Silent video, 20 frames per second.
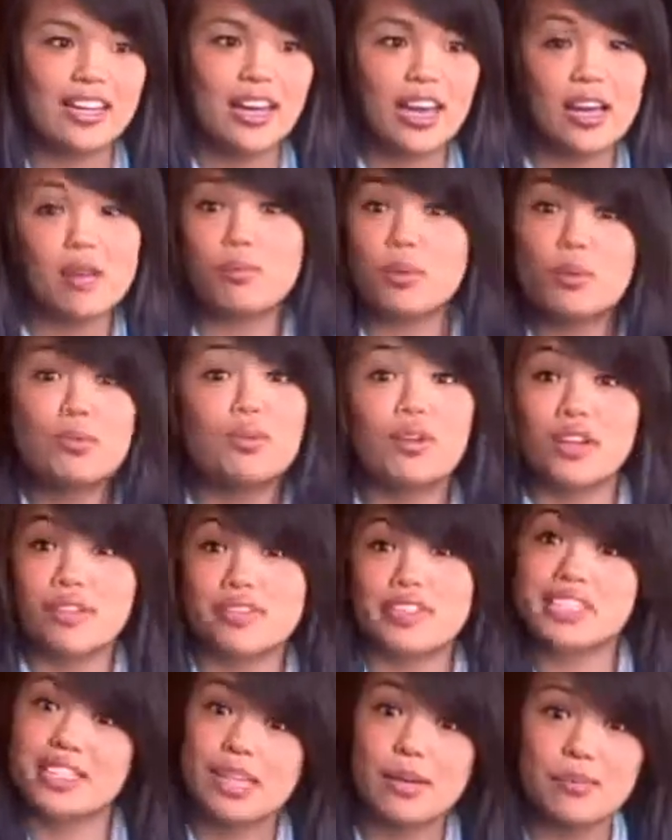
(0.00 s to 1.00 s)
And people have
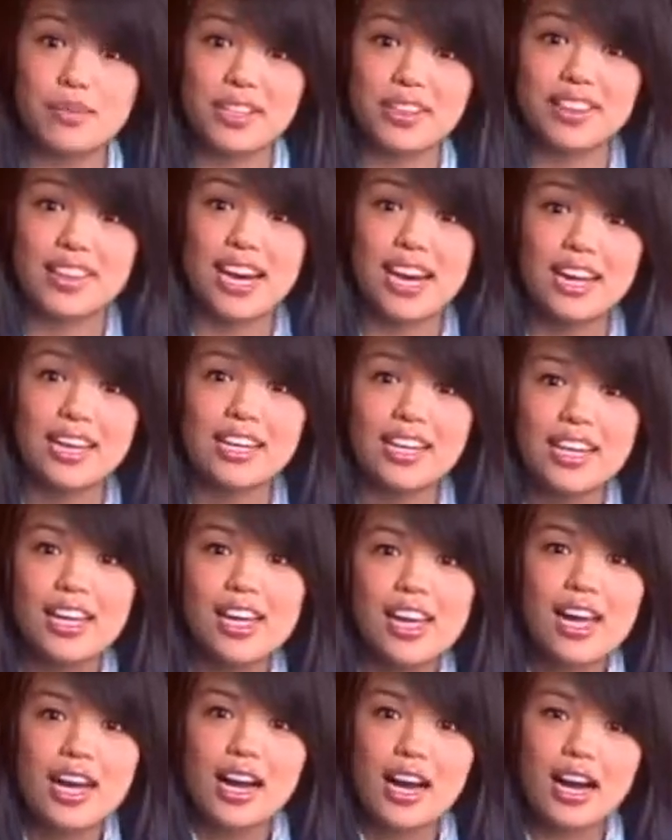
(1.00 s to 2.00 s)
accepted that.
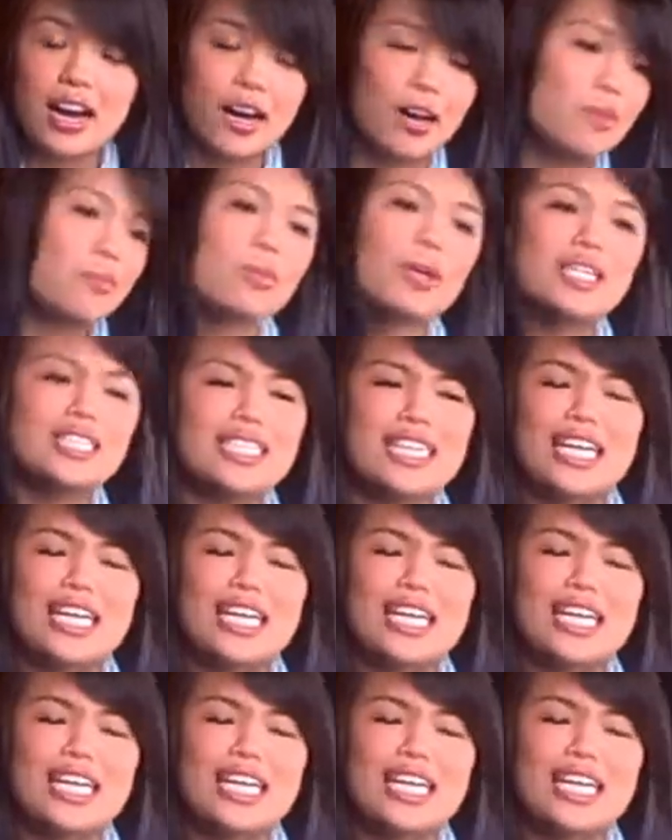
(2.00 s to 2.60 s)
But